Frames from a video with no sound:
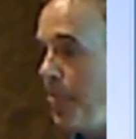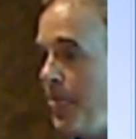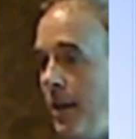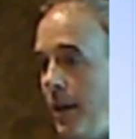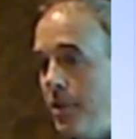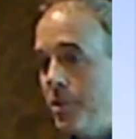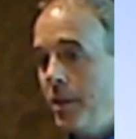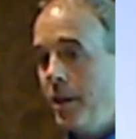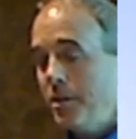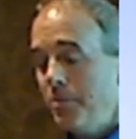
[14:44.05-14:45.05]

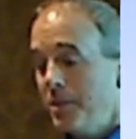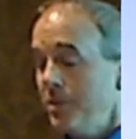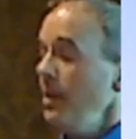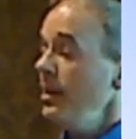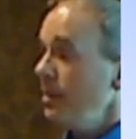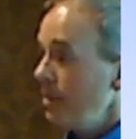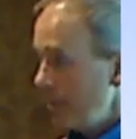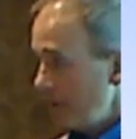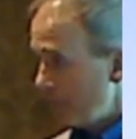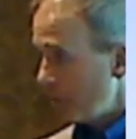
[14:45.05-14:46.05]
It's a mistake
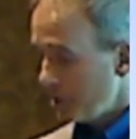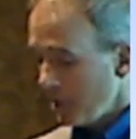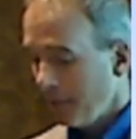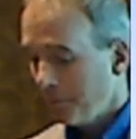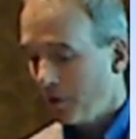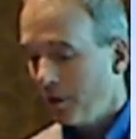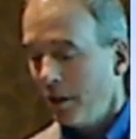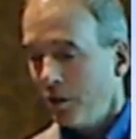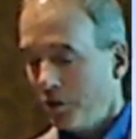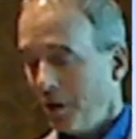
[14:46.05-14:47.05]
for a chapter
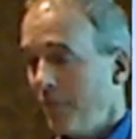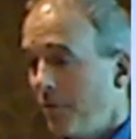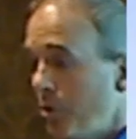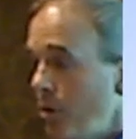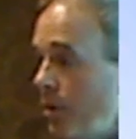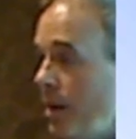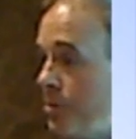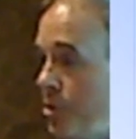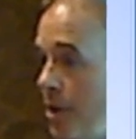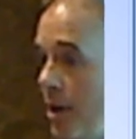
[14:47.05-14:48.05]
to have a programs
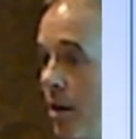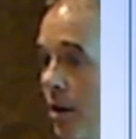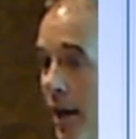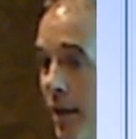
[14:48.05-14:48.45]
chair and